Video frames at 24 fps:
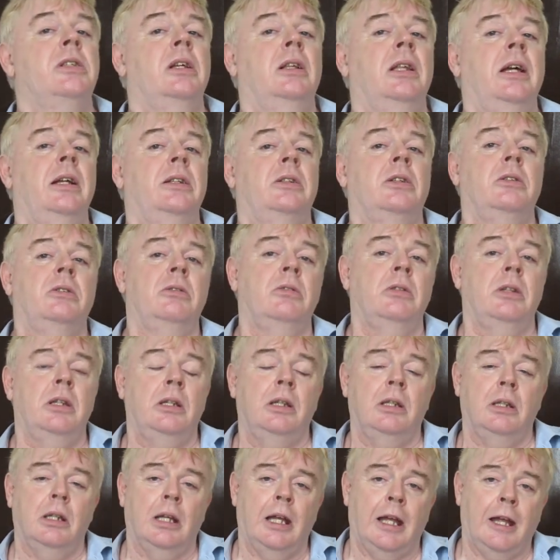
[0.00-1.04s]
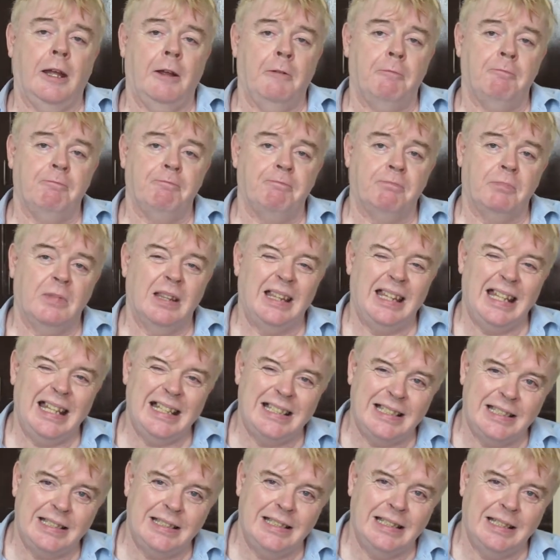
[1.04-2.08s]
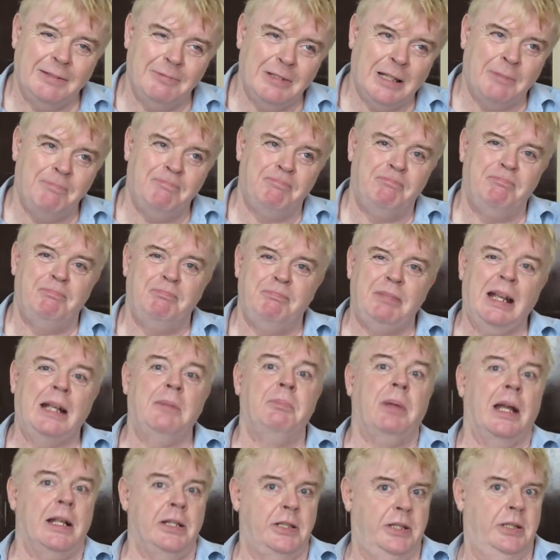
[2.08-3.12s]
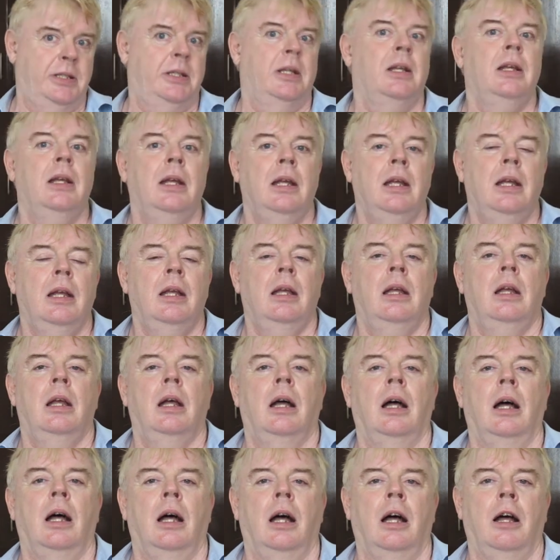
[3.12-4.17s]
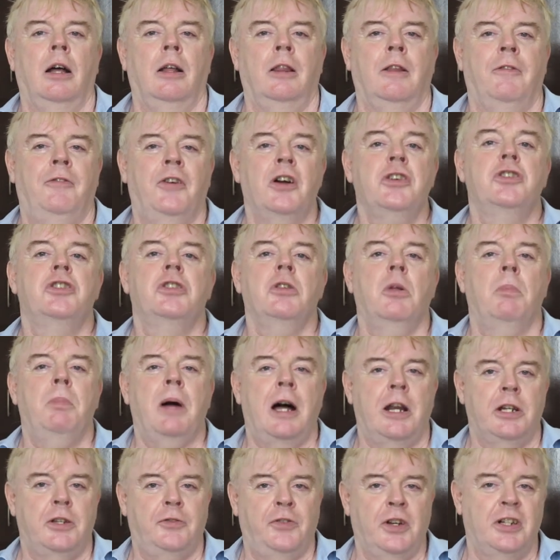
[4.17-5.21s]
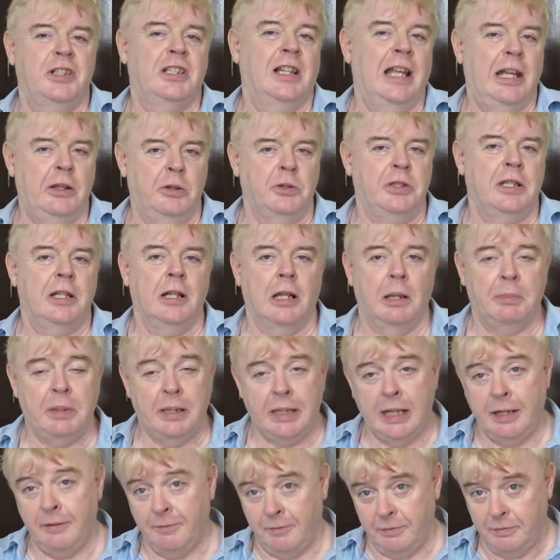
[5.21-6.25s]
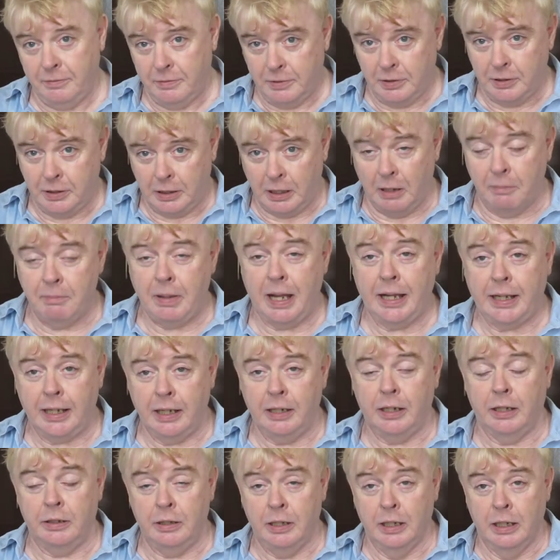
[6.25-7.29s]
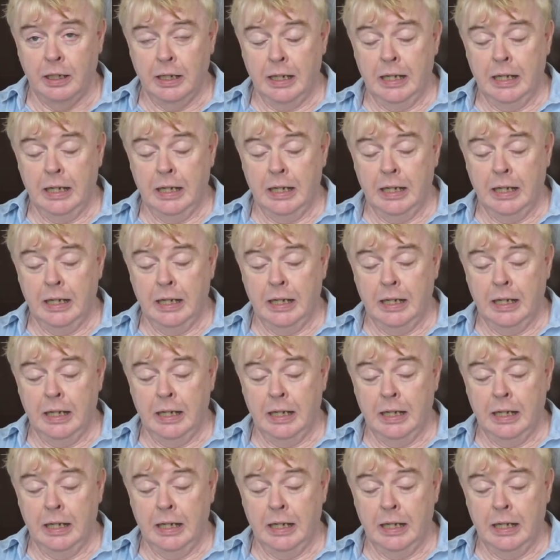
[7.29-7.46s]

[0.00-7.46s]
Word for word: They like to do the, um, the, the, big bits, uh, the functional parts first, let those heal up, and then come back in and